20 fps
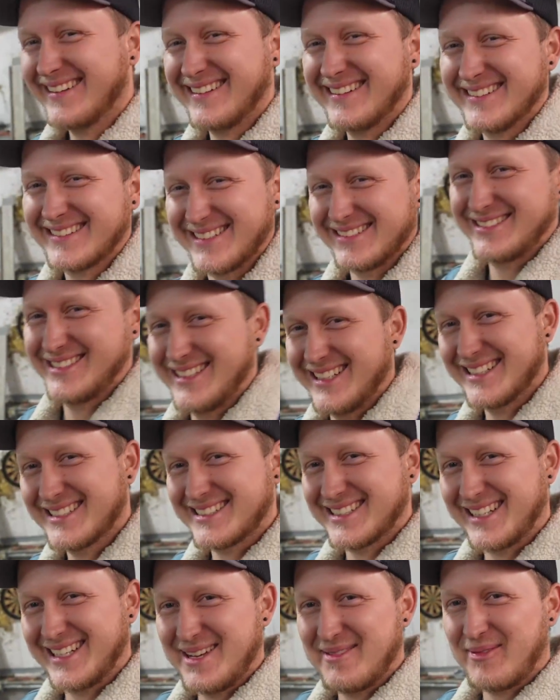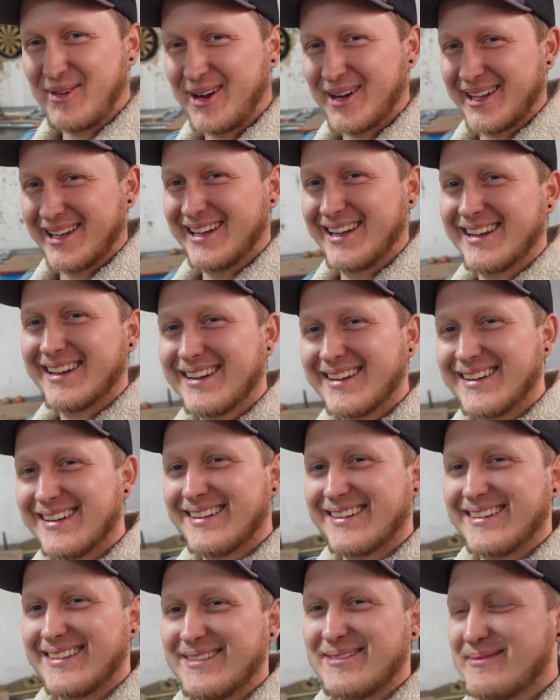so she has to keep walking
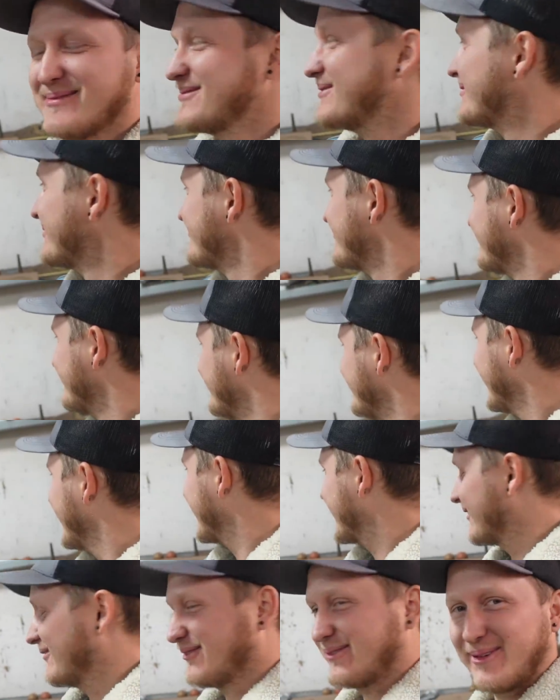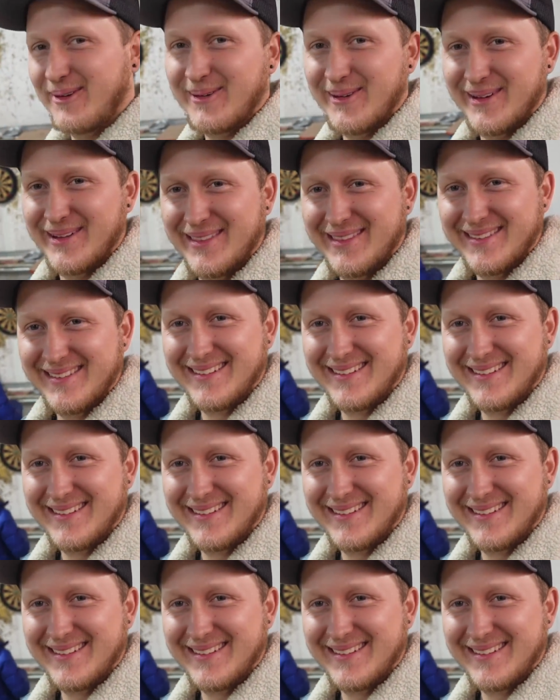back and forth.